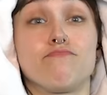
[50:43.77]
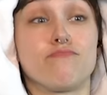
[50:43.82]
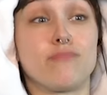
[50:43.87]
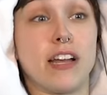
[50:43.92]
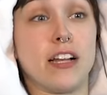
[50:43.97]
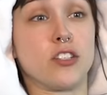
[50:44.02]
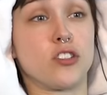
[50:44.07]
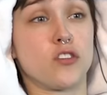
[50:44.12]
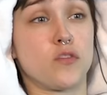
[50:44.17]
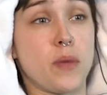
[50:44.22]

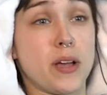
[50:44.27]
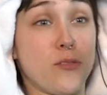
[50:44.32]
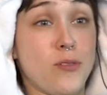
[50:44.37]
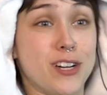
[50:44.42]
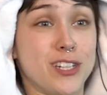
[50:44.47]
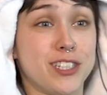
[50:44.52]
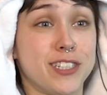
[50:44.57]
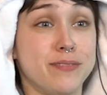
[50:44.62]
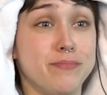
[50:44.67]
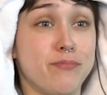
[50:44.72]
answers my
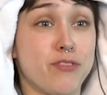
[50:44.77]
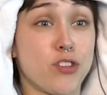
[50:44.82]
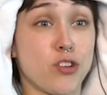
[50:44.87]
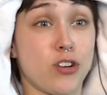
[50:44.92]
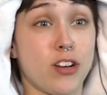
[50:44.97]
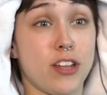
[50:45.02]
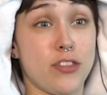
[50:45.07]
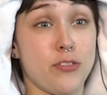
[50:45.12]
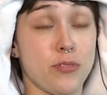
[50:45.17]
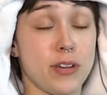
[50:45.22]
question
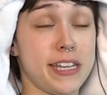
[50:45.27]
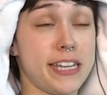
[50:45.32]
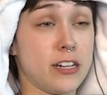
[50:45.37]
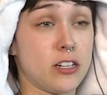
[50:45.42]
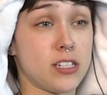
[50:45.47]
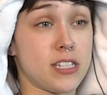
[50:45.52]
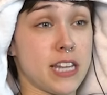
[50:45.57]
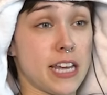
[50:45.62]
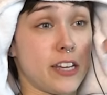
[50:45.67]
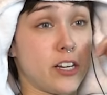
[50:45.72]
33
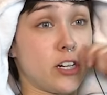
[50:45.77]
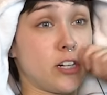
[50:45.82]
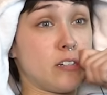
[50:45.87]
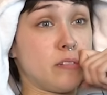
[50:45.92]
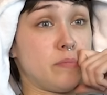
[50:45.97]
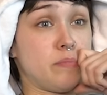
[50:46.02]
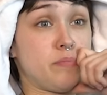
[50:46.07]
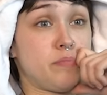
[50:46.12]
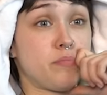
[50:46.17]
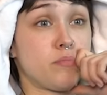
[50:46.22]
years later.
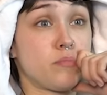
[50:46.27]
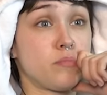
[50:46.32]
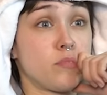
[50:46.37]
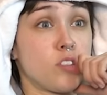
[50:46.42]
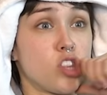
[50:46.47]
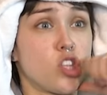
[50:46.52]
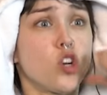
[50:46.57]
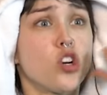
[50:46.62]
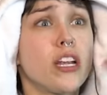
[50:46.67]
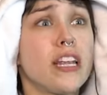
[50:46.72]

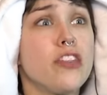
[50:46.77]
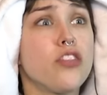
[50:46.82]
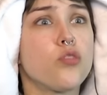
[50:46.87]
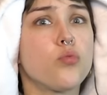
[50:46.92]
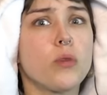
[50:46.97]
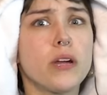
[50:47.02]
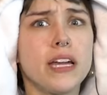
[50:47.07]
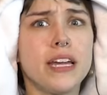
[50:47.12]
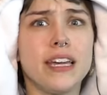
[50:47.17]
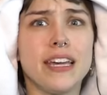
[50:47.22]

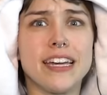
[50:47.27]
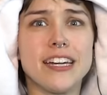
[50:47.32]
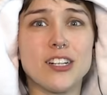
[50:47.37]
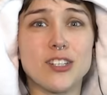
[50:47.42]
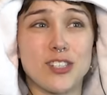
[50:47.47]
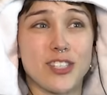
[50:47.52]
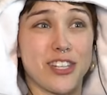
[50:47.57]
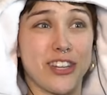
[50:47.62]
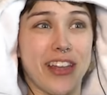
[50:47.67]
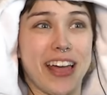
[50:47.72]
33 years